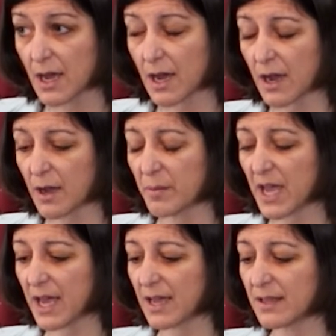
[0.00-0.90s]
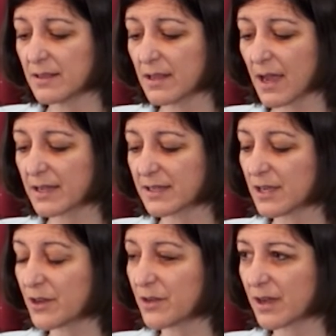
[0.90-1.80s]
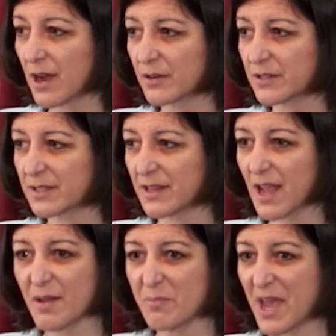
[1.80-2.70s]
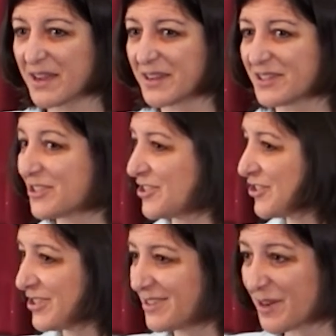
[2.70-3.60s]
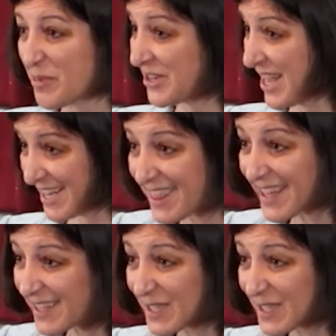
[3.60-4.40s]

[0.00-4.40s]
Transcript: And I can tell you that Congress cannot make a decision about anything,